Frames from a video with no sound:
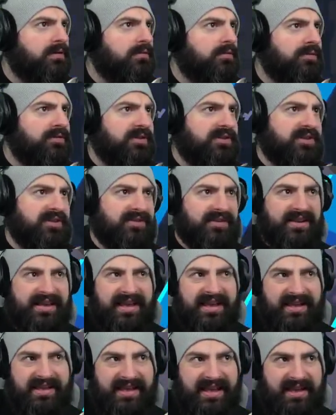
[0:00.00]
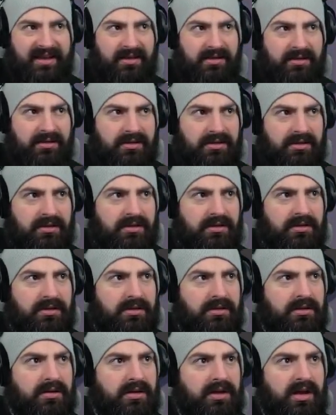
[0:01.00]
Was it just in here, yeah?
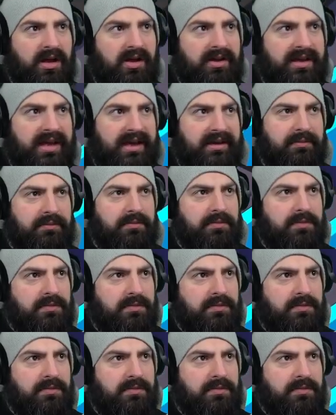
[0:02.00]
Okay.